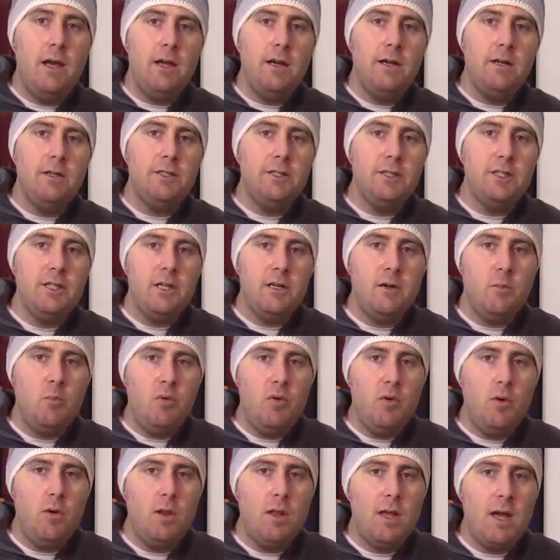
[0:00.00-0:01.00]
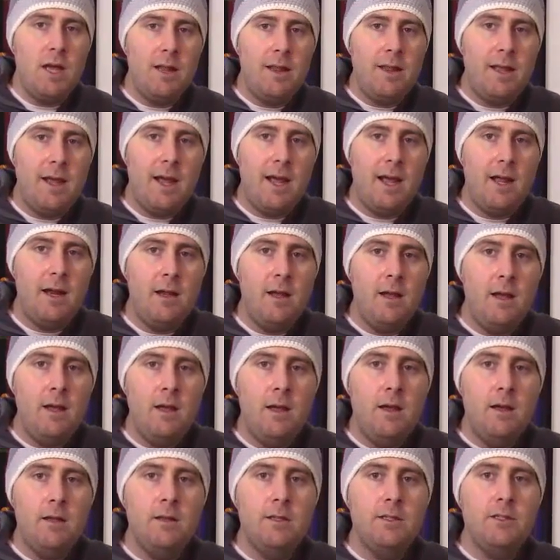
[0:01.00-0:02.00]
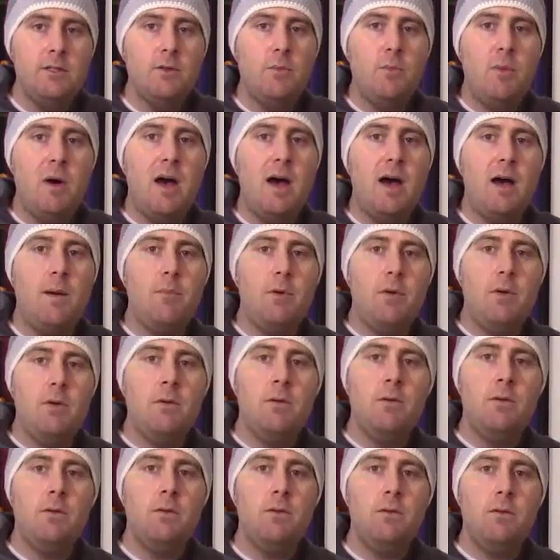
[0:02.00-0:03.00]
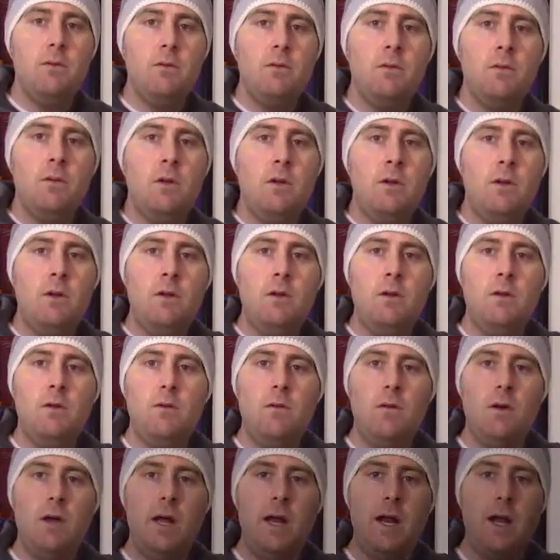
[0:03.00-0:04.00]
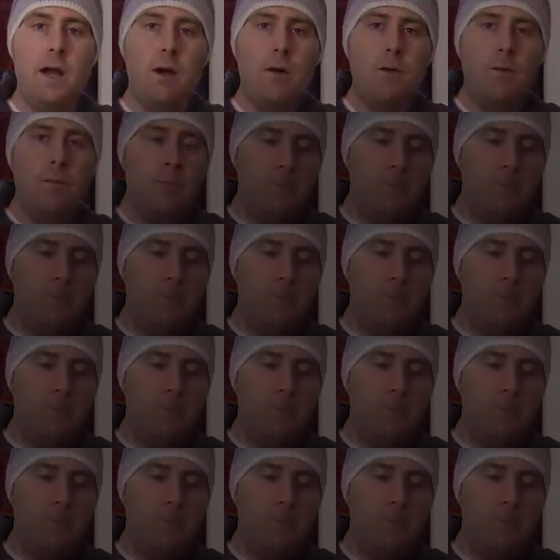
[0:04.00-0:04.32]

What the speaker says: You're just going to pull on that and this will pop right out.